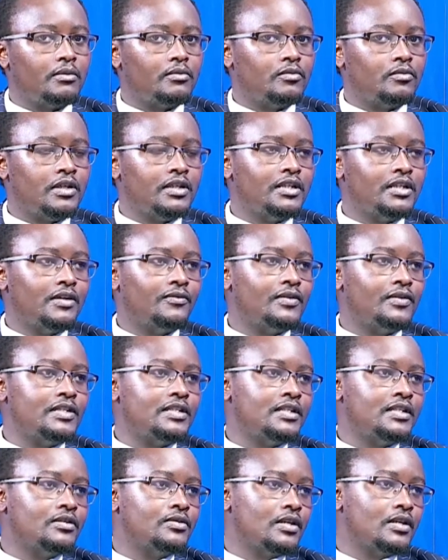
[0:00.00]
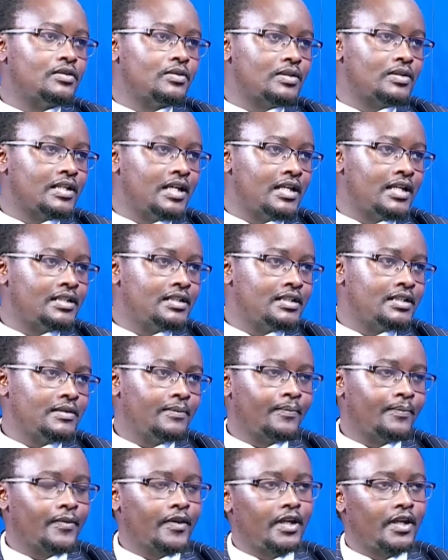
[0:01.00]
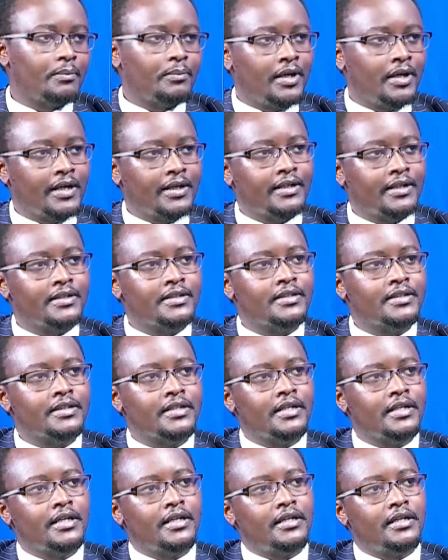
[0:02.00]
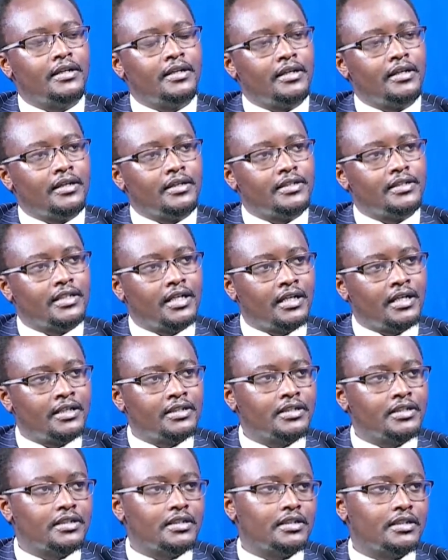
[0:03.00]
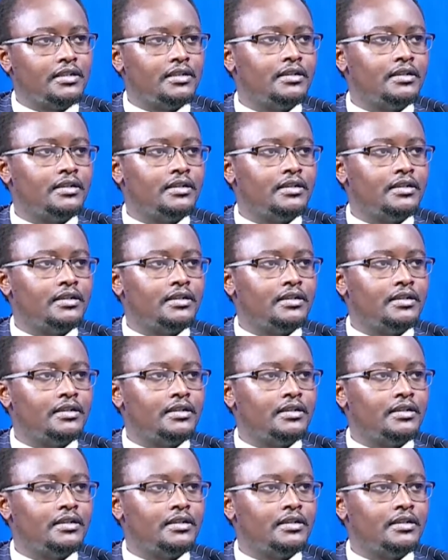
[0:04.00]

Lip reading: when they are facing the society, their parents, the church,